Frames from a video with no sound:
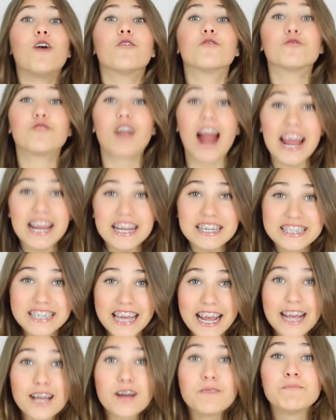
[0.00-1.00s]

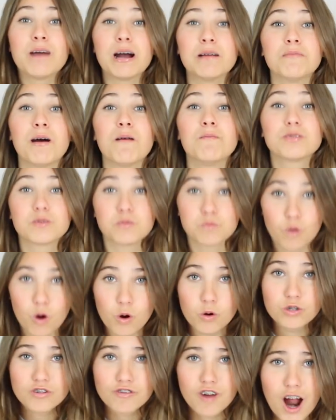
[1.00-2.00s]
raiding my mum's
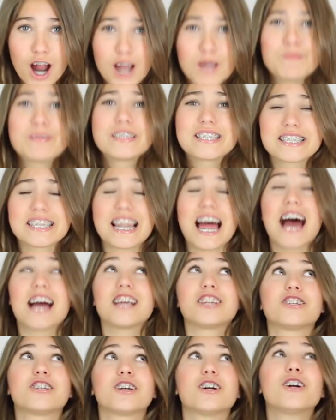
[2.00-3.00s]
wardrobe
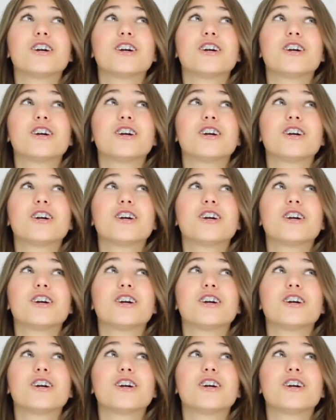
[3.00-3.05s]
slash